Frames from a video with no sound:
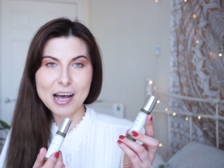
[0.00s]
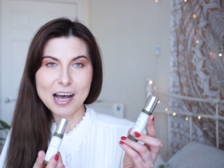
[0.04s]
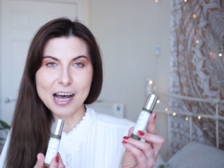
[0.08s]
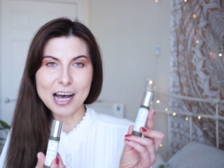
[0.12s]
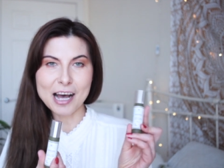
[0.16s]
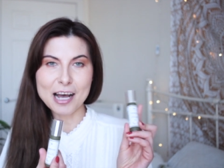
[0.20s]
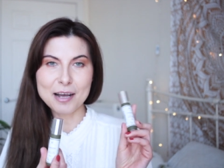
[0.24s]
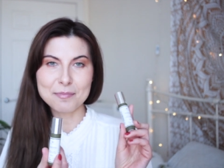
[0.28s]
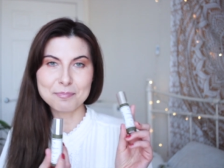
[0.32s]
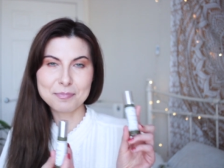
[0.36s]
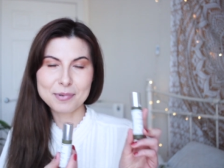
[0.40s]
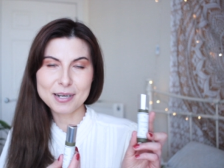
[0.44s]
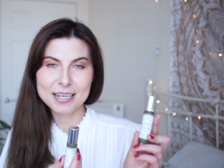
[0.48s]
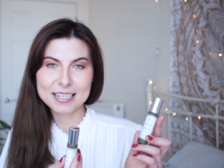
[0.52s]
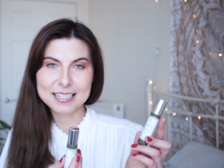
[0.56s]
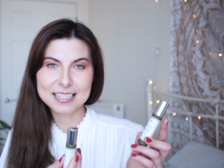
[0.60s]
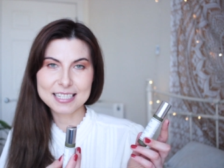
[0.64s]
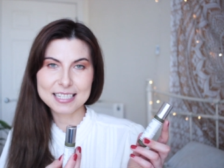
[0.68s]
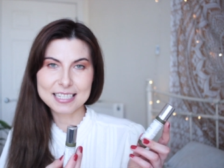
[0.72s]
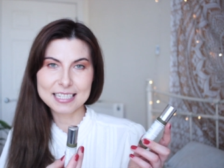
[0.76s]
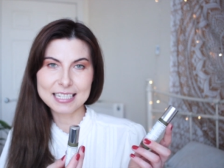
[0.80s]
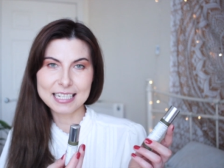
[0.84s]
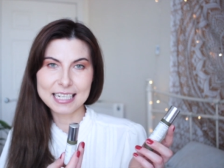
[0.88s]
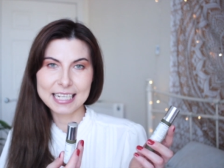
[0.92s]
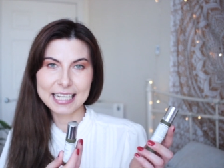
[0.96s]
I
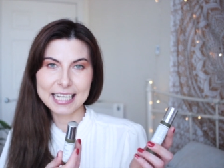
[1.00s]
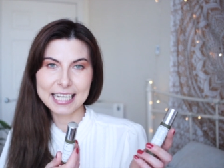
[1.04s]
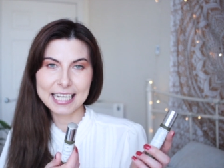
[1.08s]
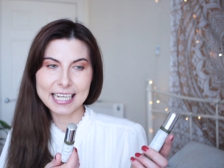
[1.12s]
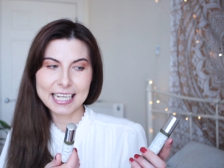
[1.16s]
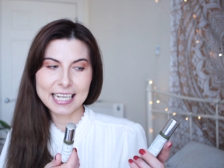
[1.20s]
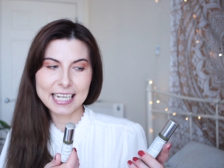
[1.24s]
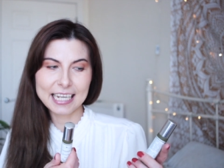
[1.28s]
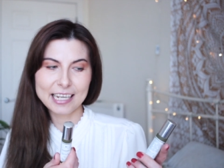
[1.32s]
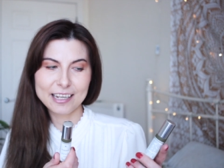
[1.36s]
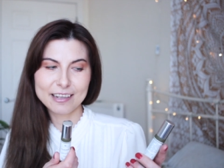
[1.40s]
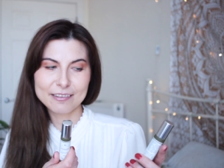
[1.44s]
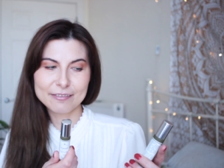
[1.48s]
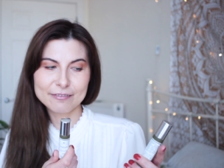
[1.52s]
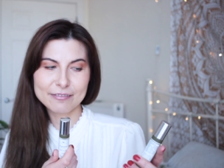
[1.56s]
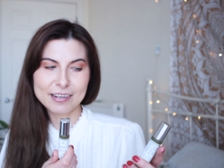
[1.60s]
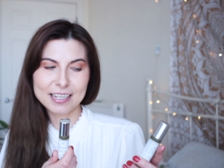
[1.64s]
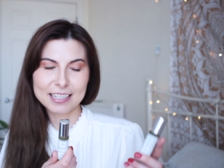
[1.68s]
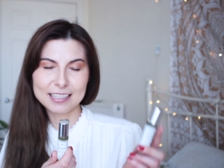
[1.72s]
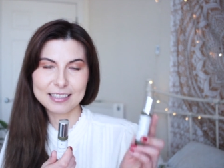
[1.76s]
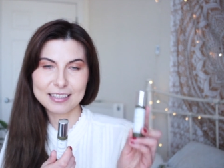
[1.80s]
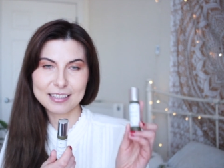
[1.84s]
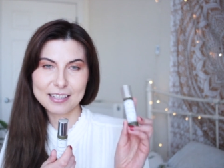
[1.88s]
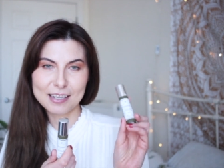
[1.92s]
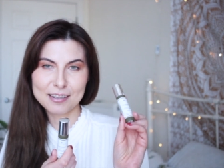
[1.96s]
personally
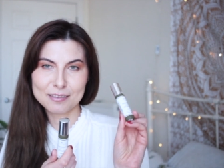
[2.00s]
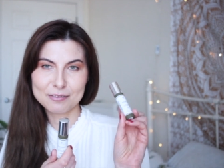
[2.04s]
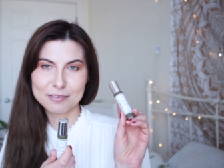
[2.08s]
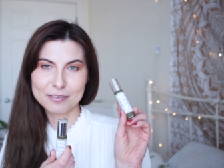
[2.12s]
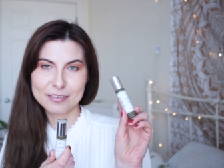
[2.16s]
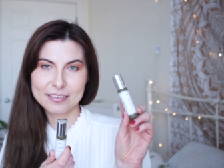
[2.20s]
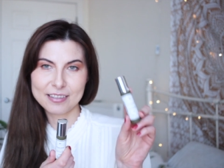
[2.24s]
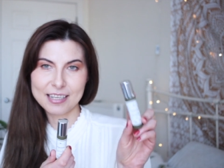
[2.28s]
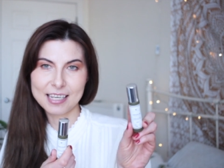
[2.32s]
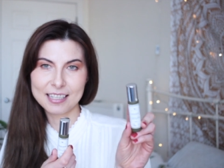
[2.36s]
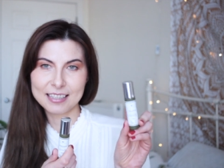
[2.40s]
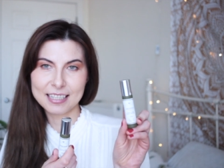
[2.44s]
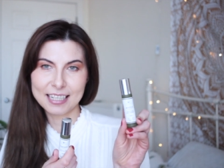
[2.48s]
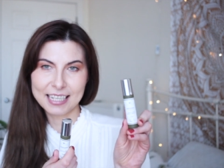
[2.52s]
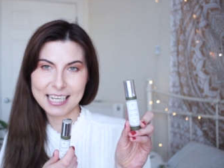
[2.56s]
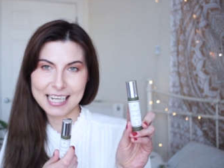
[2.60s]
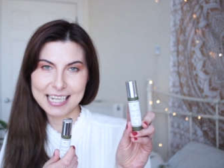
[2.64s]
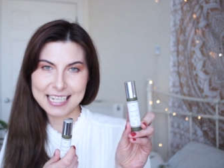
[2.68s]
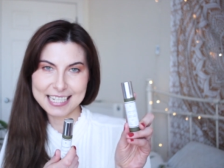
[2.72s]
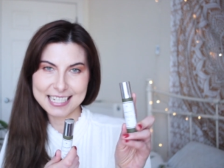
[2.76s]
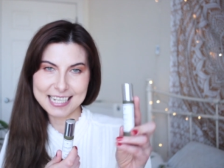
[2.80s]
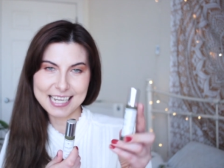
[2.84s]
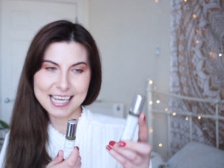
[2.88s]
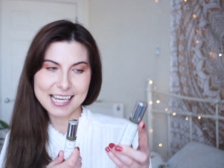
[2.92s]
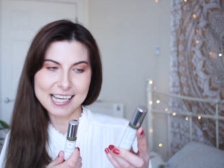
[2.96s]
fell in love with
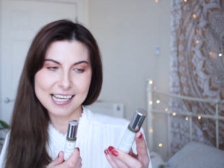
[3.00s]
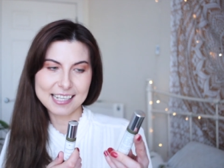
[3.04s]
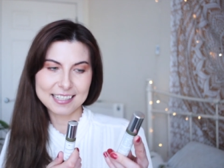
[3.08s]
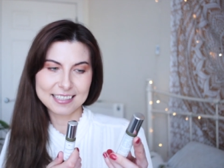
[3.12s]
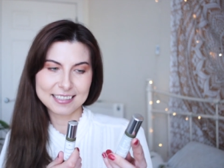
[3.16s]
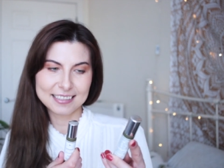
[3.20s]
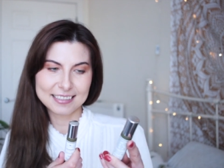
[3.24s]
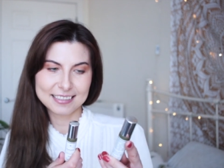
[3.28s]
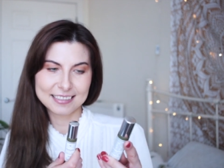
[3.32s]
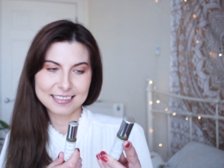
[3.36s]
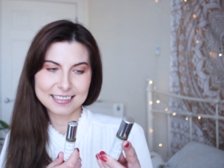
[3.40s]
Anahita.